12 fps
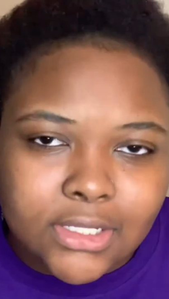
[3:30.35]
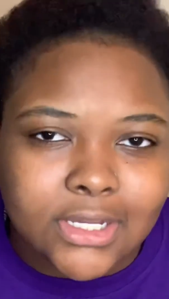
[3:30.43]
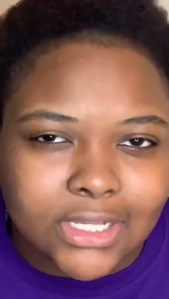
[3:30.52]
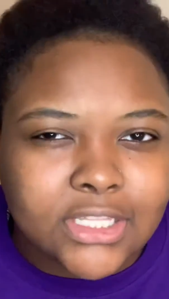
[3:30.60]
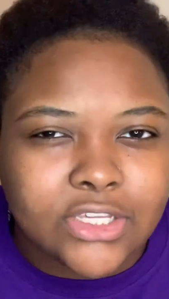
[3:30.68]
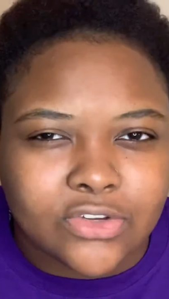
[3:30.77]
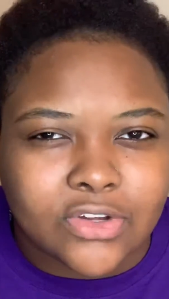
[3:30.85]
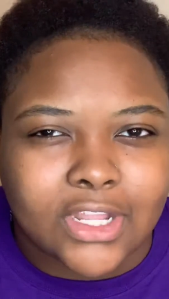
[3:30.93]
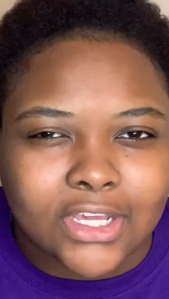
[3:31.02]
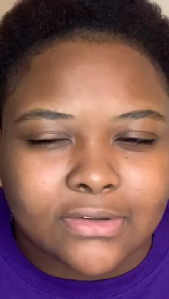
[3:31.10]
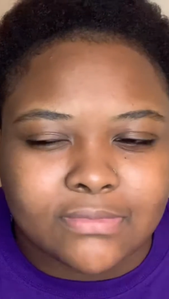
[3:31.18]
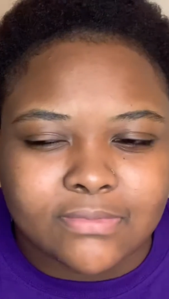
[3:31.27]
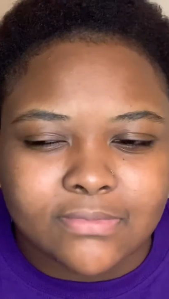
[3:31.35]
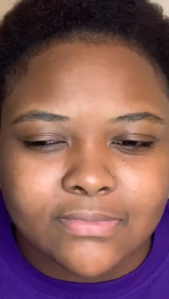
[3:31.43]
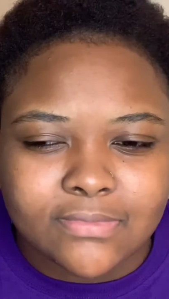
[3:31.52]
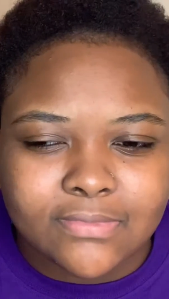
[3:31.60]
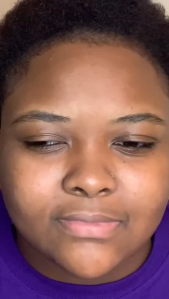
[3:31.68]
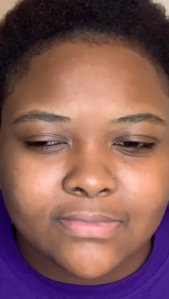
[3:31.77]
I think you'll like them
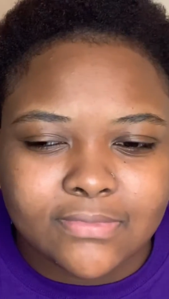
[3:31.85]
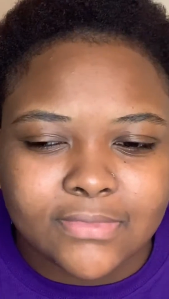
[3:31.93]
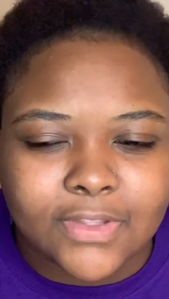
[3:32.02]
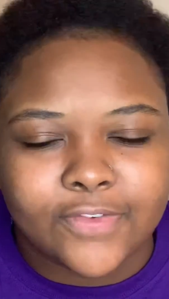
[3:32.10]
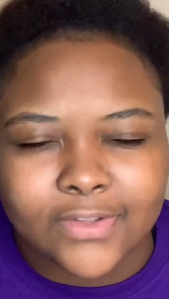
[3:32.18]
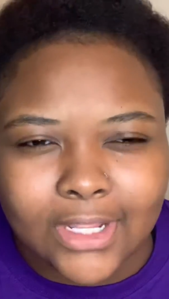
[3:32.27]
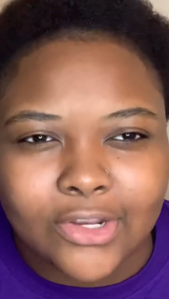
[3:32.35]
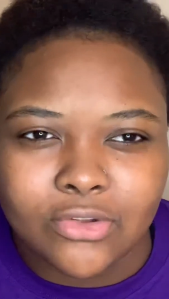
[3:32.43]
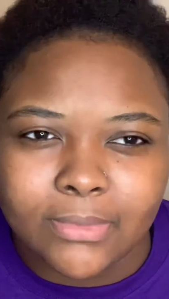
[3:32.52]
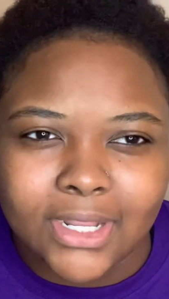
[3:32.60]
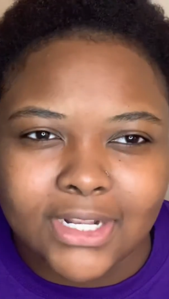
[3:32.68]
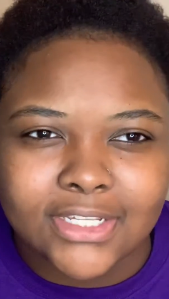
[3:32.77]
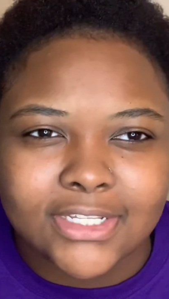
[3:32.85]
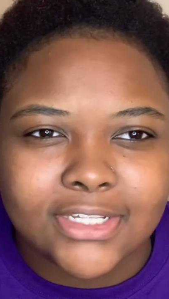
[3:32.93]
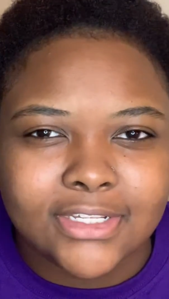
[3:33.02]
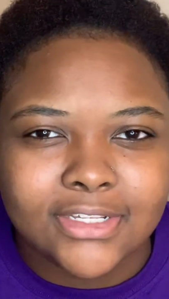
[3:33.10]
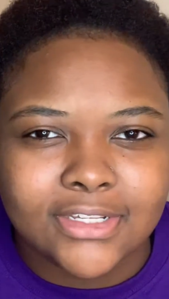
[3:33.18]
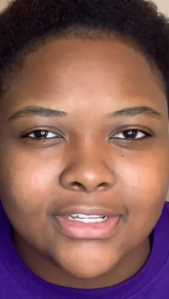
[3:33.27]
if you like New Balance,
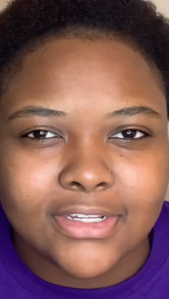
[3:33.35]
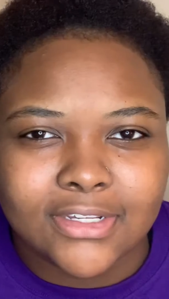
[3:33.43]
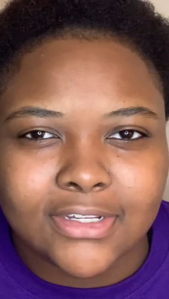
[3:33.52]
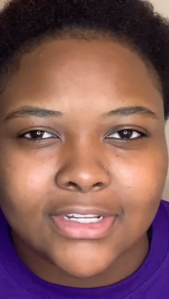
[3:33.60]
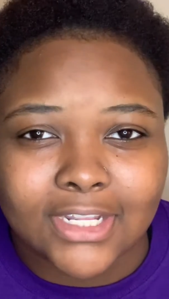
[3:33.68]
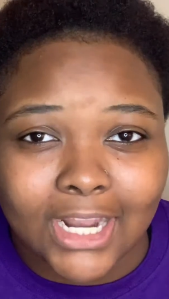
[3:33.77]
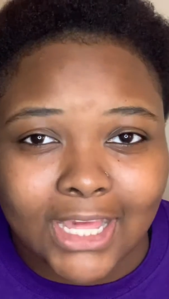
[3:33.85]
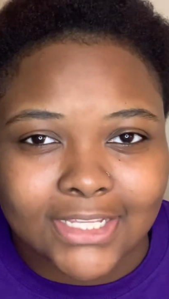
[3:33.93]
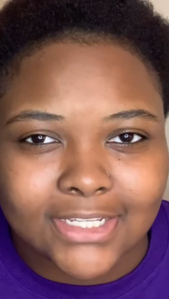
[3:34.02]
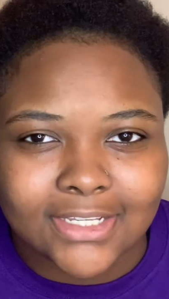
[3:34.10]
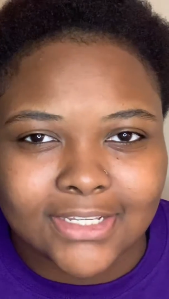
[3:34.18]
the classic.